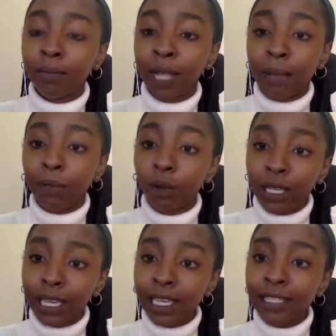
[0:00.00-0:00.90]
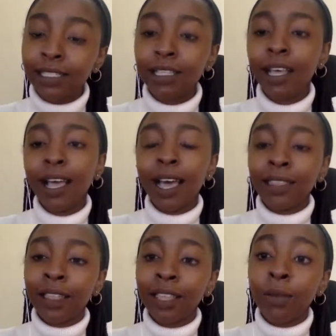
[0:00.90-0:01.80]
employees,
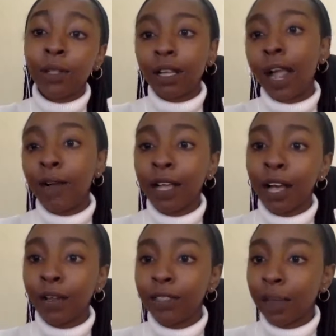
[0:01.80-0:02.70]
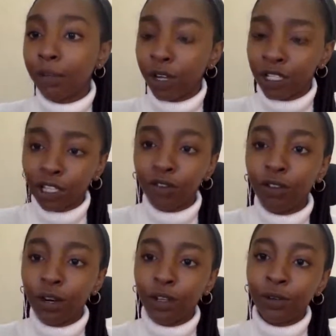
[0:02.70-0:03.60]
and then they will carry out that project
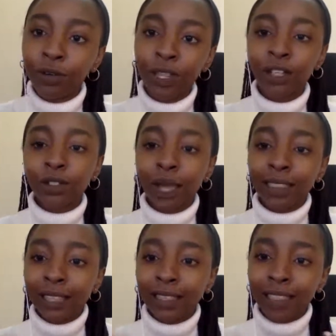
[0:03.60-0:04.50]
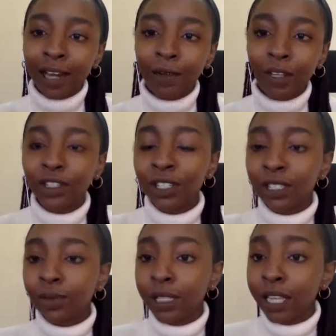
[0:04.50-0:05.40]
for you. So I think that question
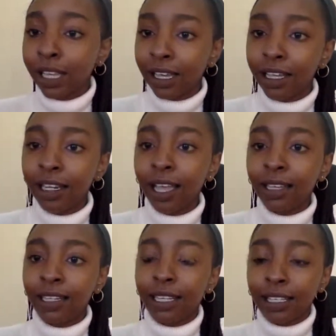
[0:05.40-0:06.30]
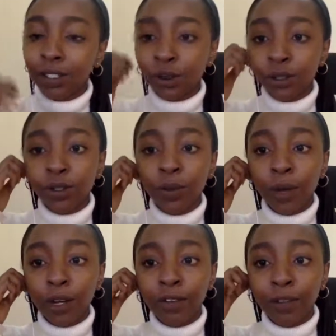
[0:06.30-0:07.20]
is really good, and it's also
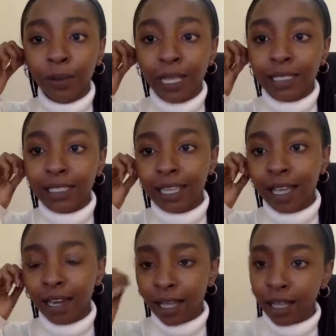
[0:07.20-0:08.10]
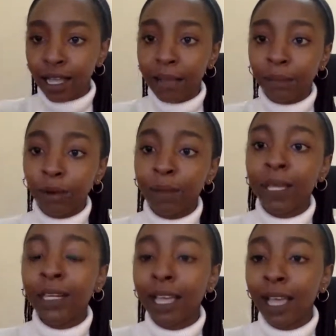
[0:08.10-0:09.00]
one of the ways that
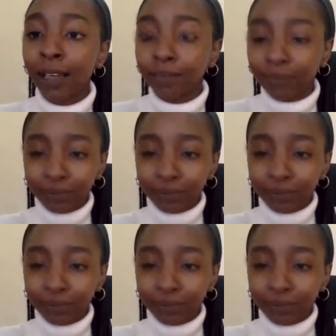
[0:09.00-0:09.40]
employment can